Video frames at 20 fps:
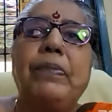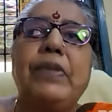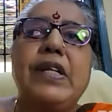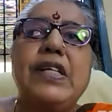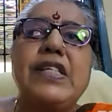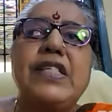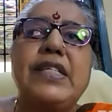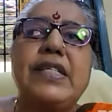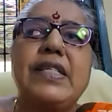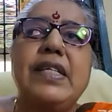
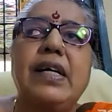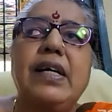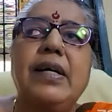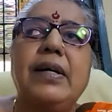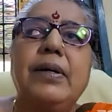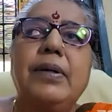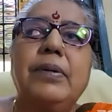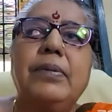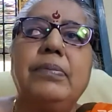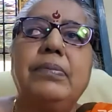this
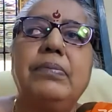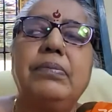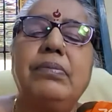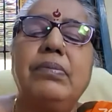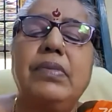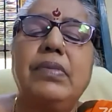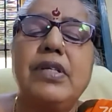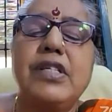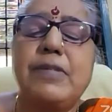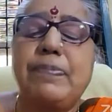
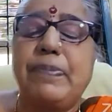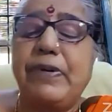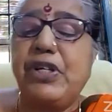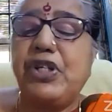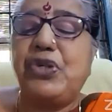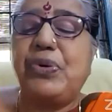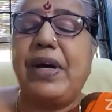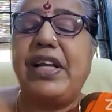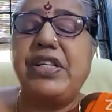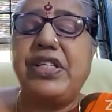
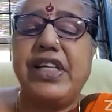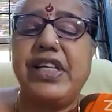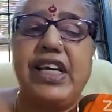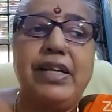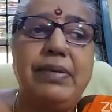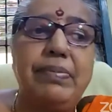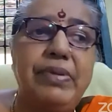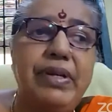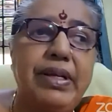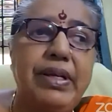spirituality
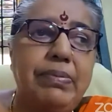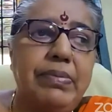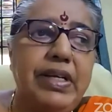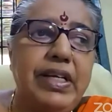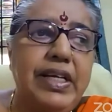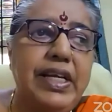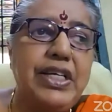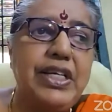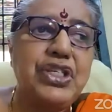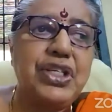and
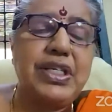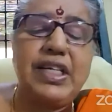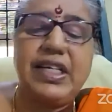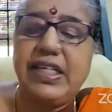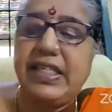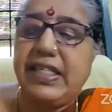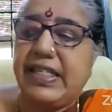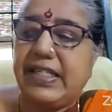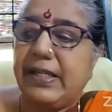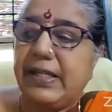mediation
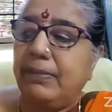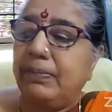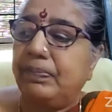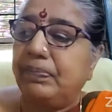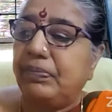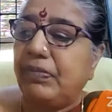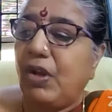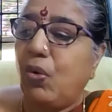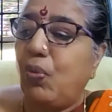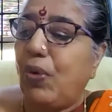is
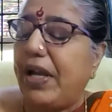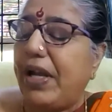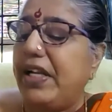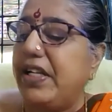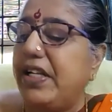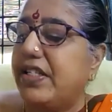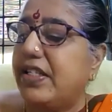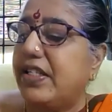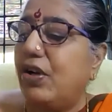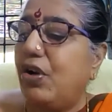One
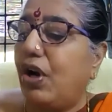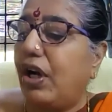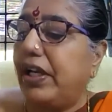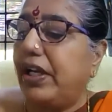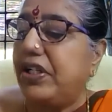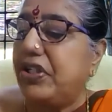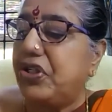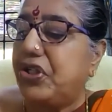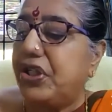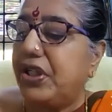is the
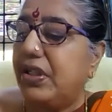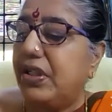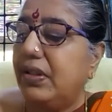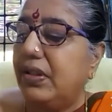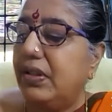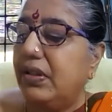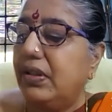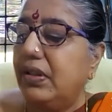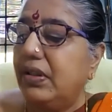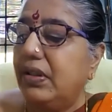knowledge.
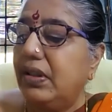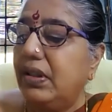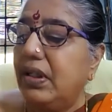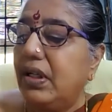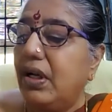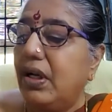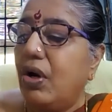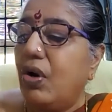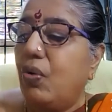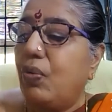
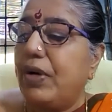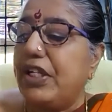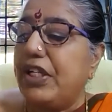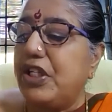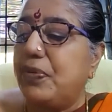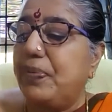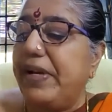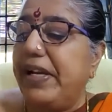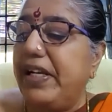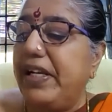
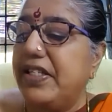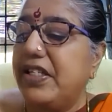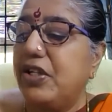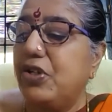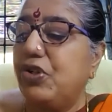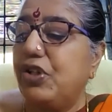Once we listen